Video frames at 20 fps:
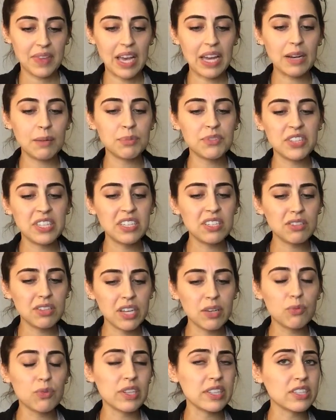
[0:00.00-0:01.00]
And I'm seeing you,
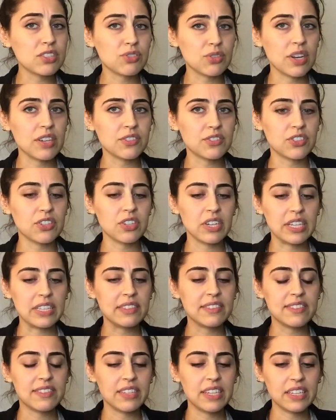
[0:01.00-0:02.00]
like, really trust your
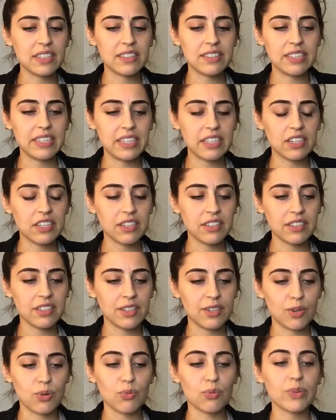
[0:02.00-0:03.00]
instinct here.
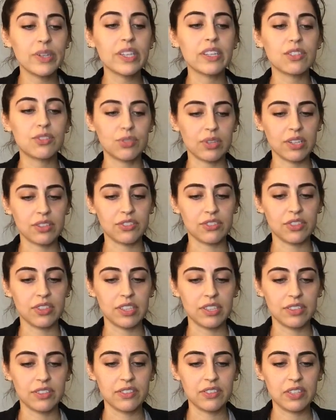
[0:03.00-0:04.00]
Really trust your
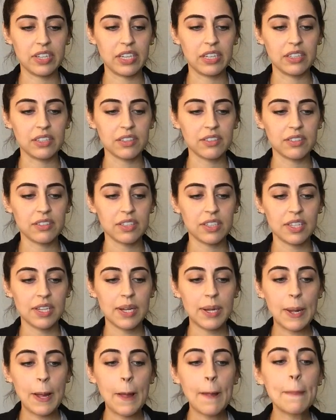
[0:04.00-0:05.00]
instinct.
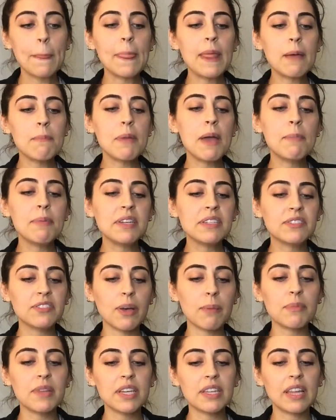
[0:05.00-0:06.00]
It may be
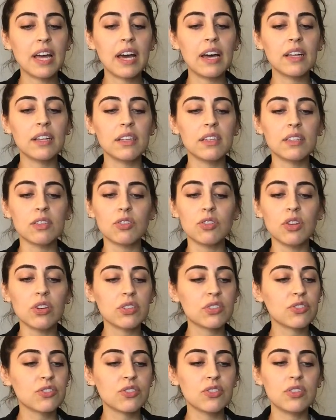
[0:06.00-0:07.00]
something that
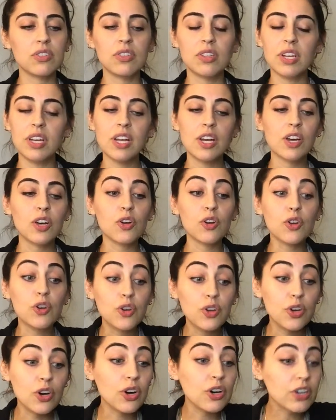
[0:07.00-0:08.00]
looks
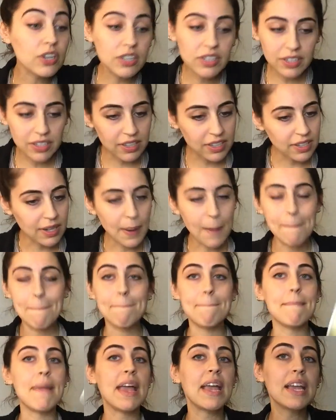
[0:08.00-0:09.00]
good,
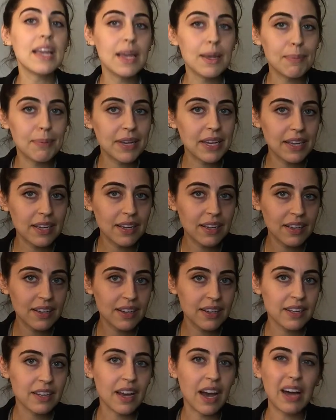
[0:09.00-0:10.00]
maybe.
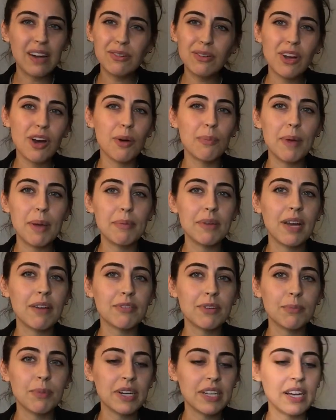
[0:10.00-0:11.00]
I don't know. Maybe
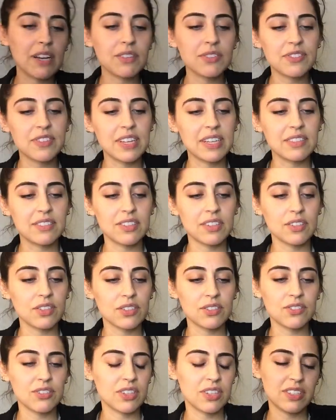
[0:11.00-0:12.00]
everybody else thinks it
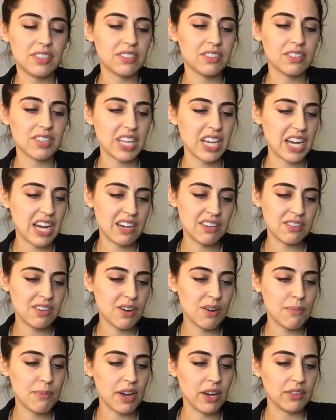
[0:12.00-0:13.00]
looks good and you're like, I don't
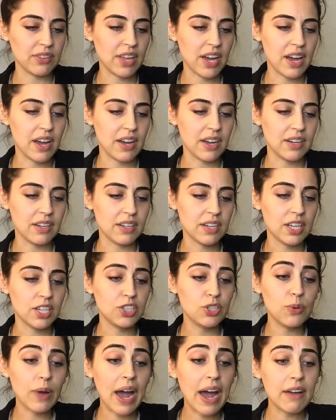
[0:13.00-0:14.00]
know about that.
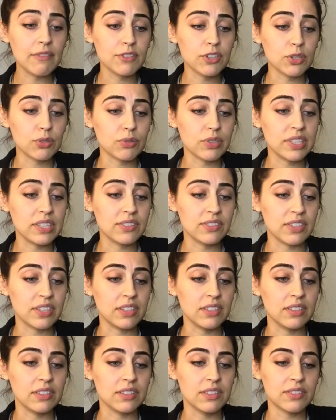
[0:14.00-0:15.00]
You have your
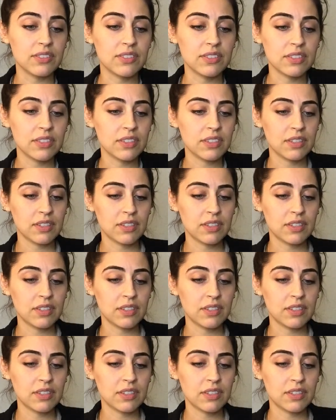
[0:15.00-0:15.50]
reasons.